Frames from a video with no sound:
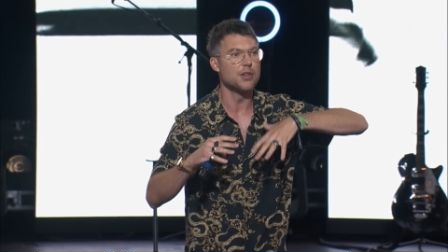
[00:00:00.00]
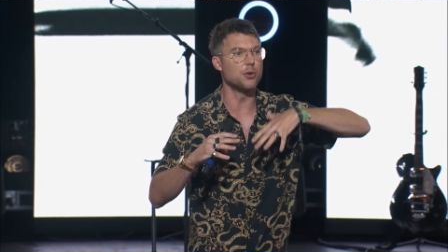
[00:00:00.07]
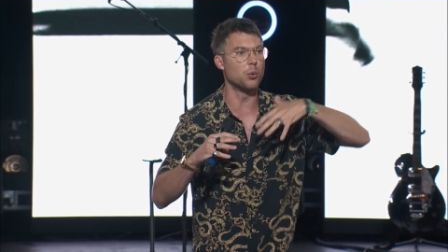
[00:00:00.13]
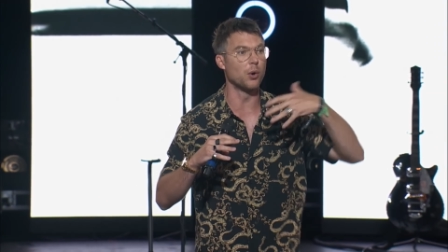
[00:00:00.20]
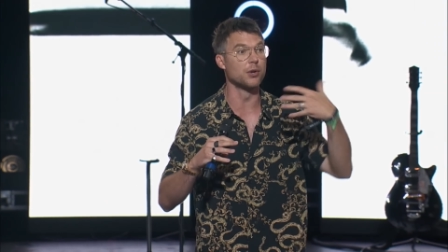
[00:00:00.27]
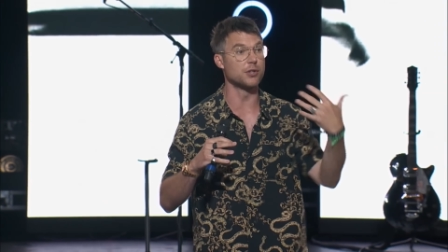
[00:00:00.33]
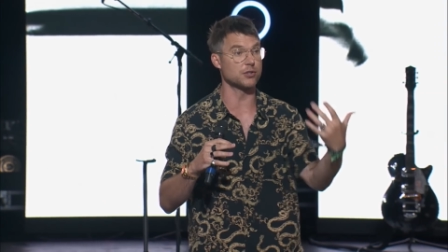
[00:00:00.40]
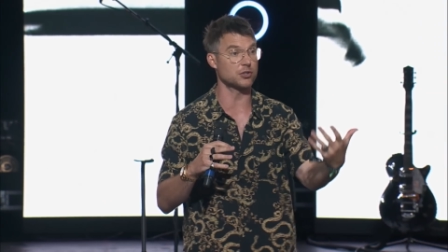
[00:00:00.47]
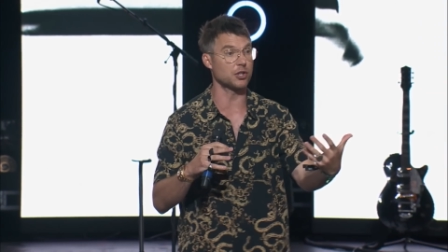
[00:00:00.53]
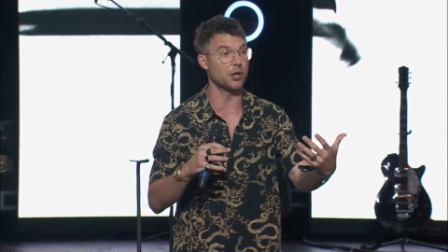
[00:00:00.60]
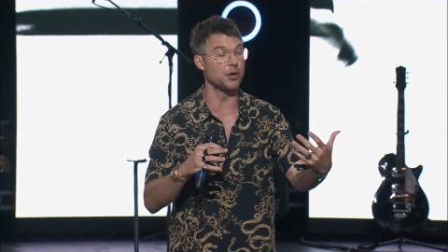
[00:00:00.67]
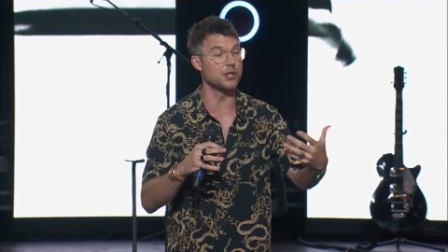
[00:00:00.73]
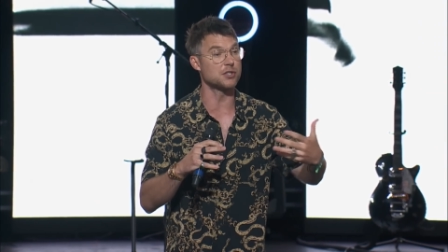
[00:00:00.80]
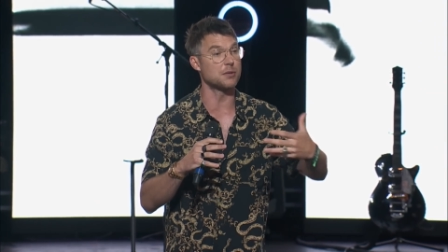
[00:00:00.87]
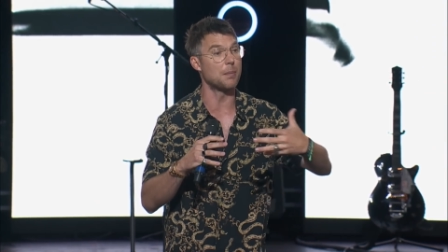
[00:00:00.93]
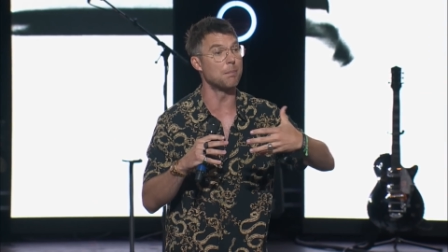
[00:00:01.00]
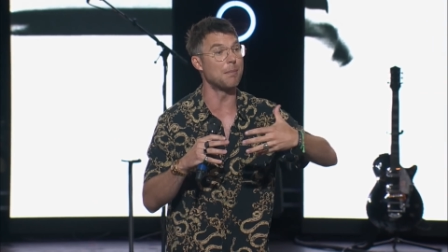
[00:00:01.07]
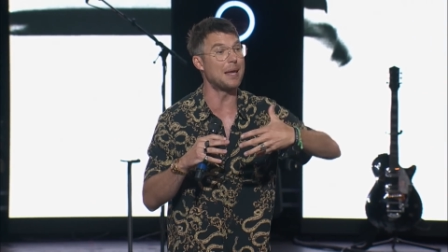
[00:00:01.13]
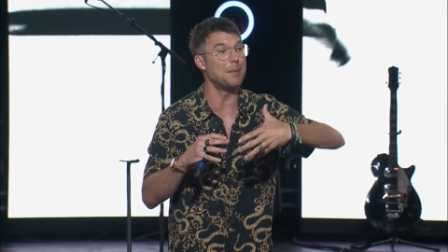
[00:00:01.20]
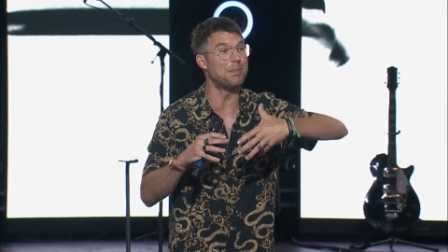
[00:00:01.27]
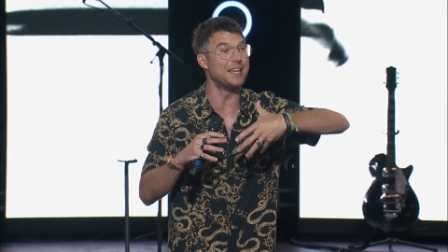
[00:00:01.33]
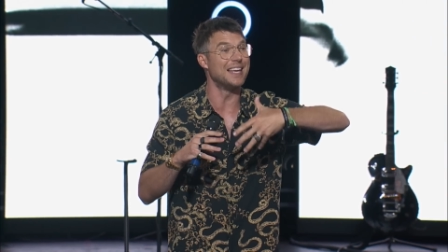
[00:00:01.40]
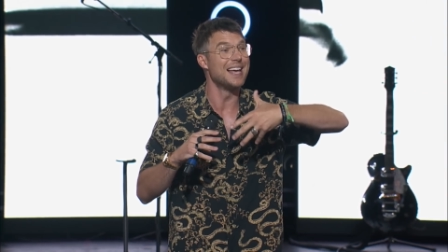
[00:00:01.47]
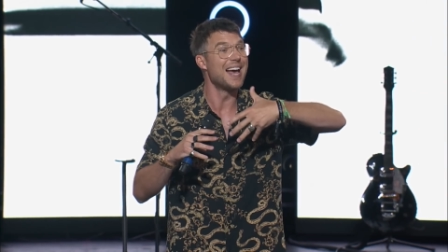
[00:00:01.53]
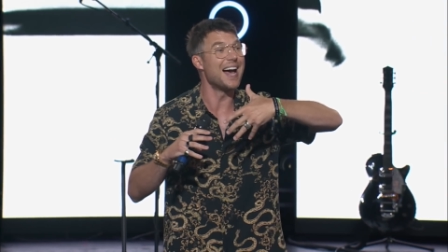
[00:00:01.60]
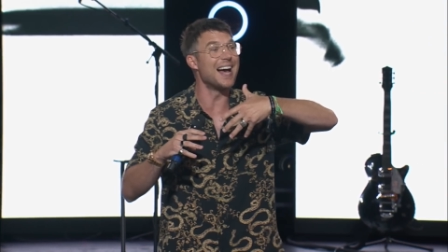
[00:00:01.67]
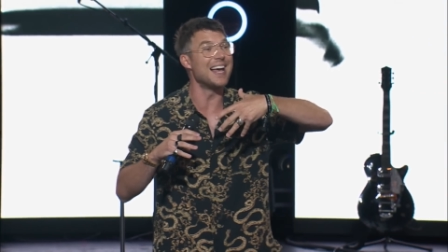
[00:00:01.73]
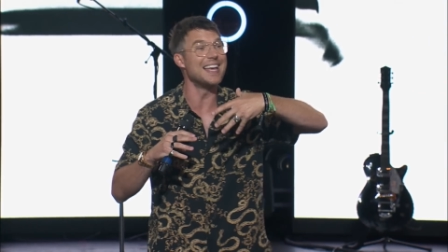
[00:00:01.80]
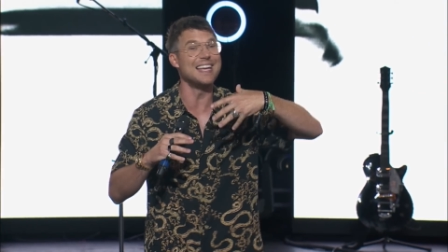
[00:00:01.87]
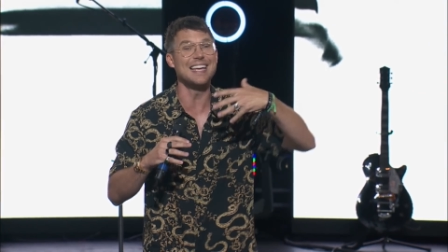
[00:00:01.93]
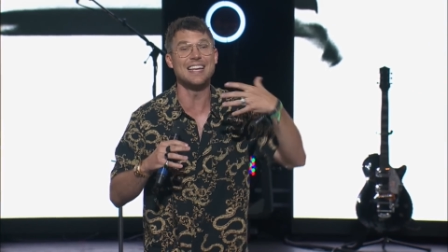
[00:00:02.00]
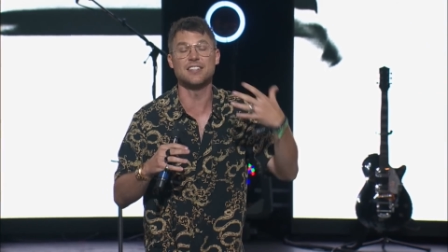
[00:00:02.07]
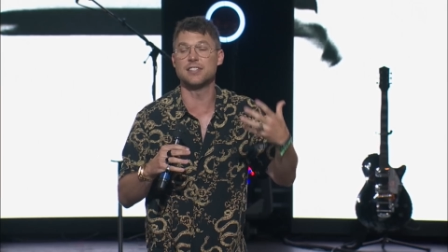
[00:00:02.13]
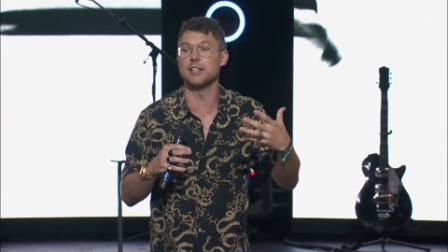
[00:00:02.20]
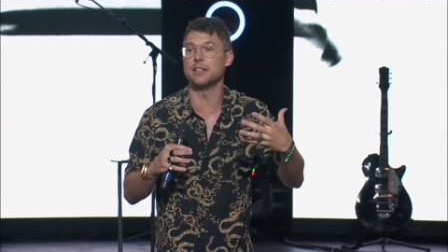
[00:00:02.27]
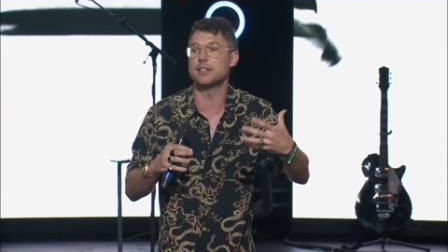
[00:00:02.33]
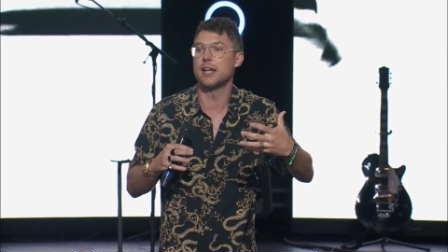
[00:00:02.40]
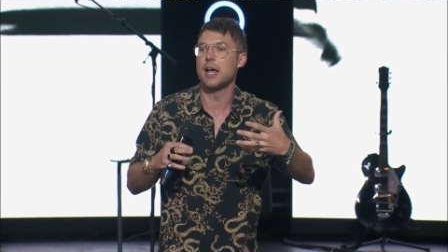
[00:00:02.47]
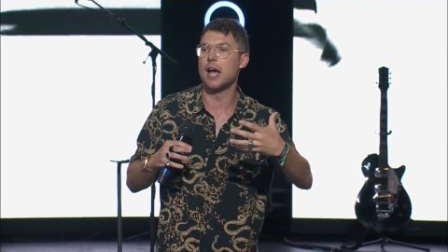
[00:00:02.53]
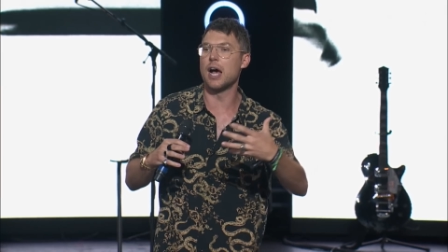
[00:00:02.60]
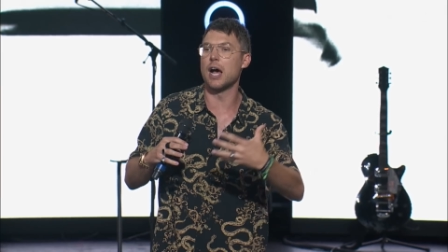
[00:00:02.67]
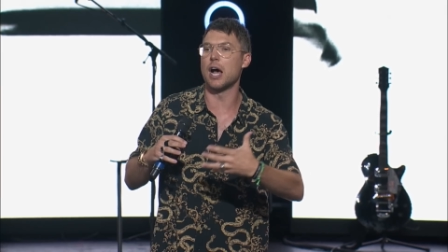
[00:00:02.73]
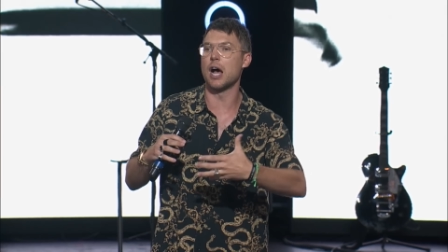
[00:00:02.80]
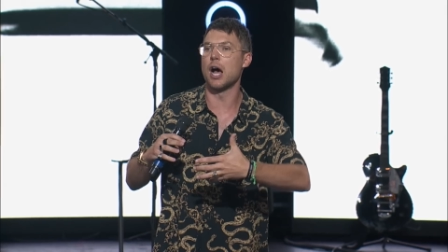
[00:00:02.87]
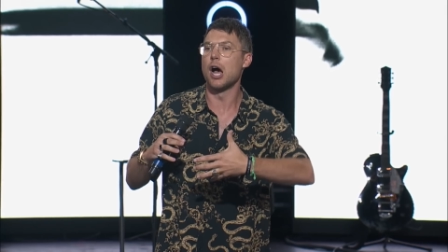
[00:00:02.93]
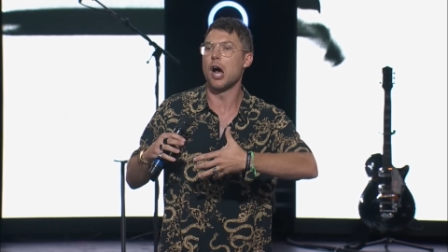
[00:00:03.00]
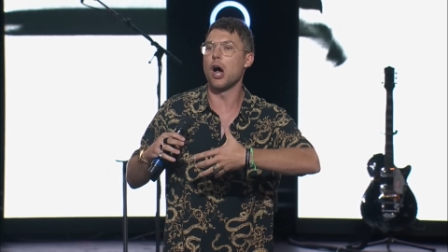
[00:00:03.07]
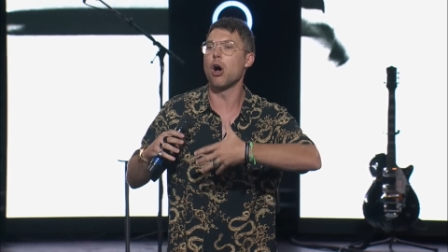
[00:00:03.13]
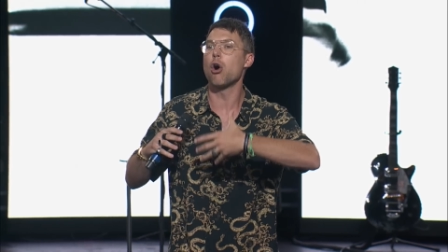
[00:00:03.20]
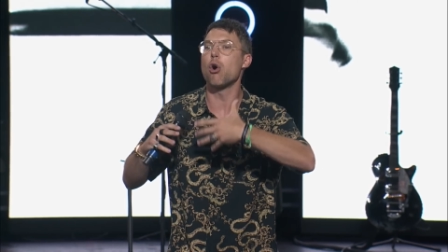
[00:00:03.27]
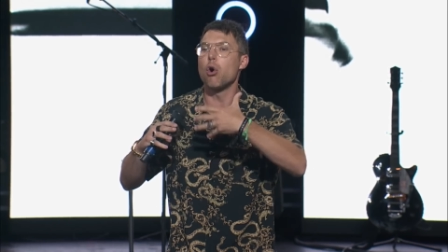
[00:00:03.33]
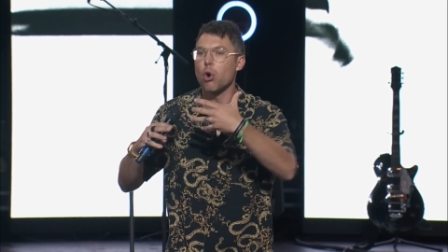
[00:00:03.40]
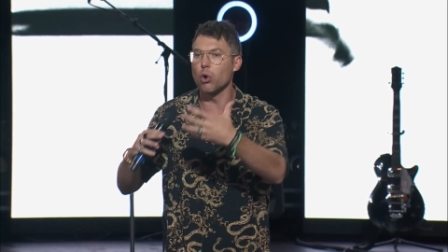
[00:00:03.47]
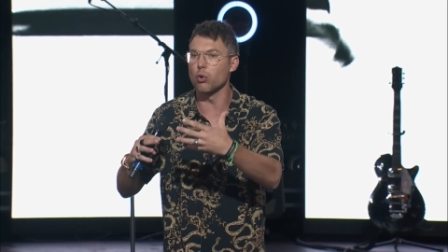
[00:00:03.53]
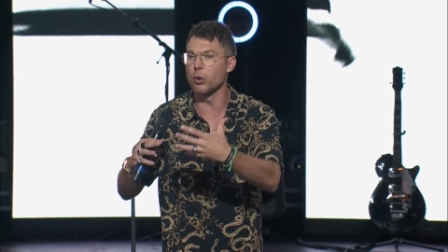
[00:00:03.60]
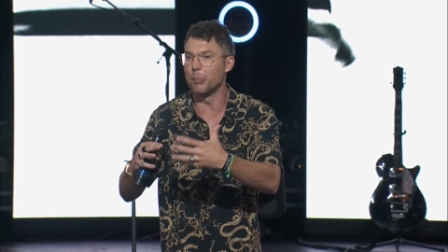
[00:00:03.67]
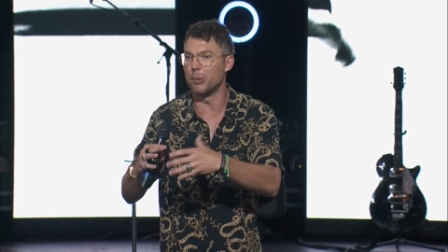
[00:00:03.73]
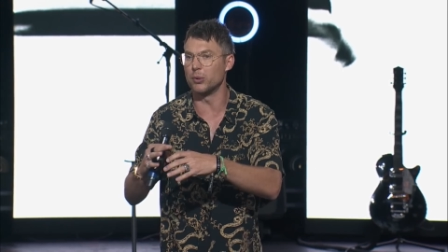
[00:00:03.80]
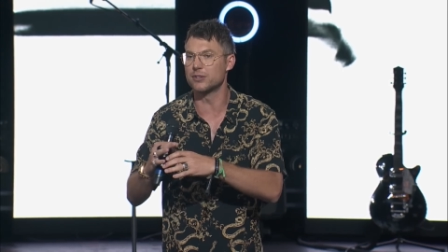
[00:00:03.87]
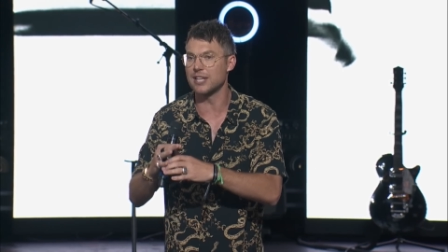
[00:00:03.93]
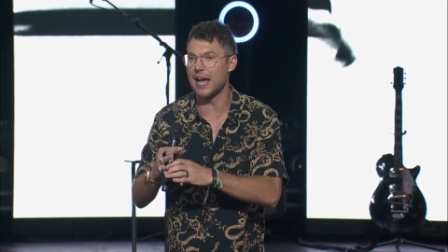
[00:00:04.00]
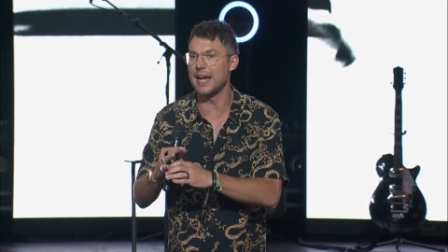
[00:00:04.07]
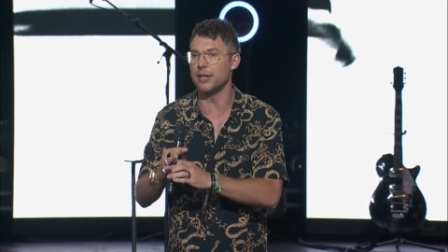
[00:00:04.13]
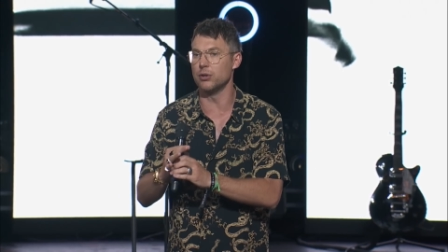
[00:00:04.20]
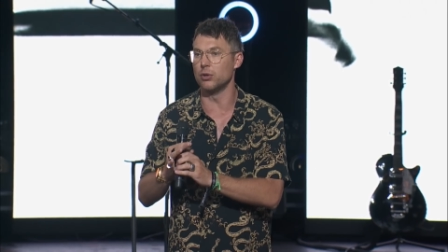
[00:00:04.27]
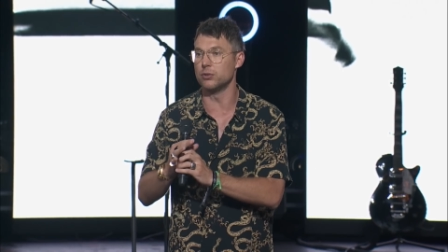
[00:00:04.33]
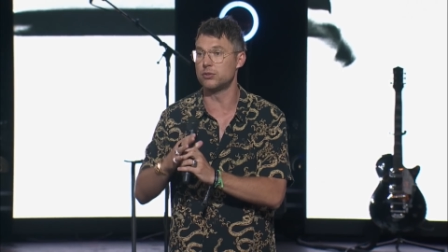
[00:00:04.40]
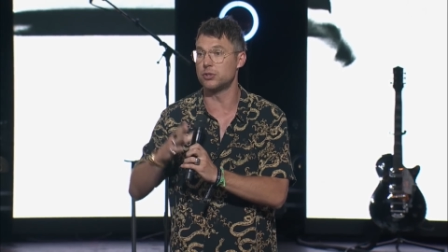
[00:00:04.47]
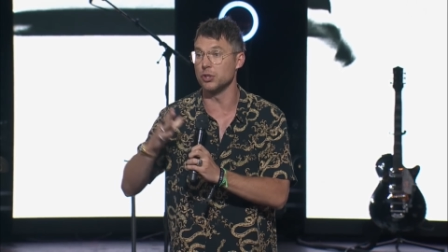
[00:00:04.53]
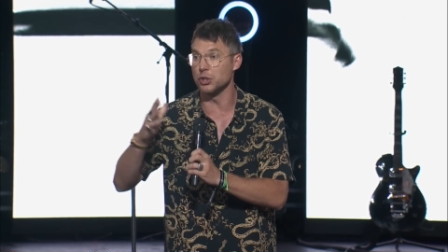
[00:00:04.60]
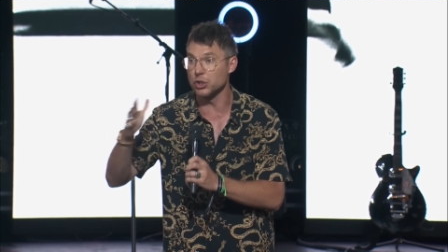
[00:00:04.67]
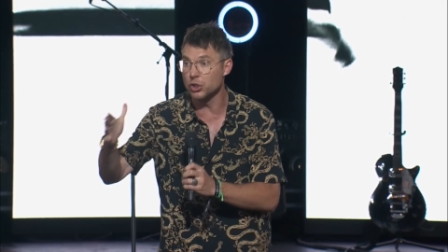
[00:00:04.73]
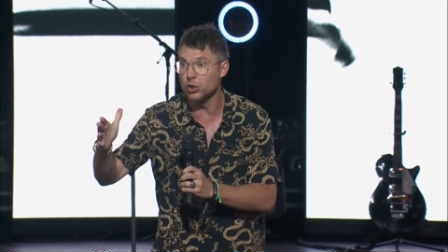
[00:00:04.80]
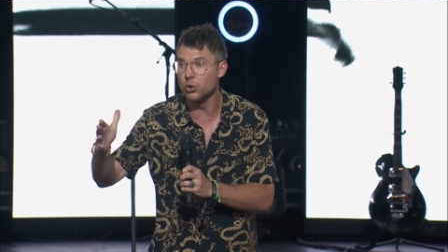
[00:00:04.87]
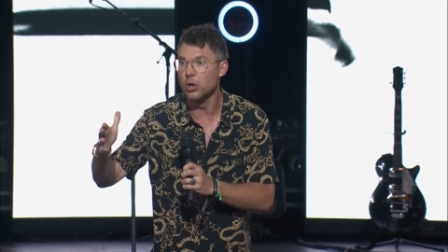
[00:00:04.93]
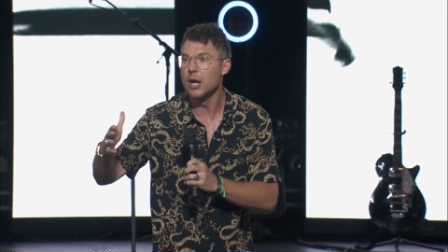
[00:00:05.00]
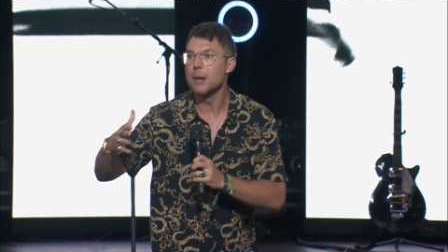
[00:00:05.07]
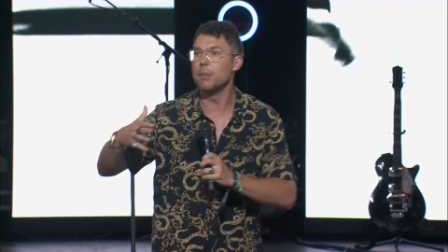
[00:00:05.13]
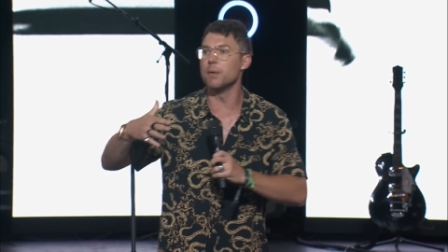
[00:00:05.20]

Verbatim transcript: the word discouraged maybe uh, isn't a, a, a horrible title to you,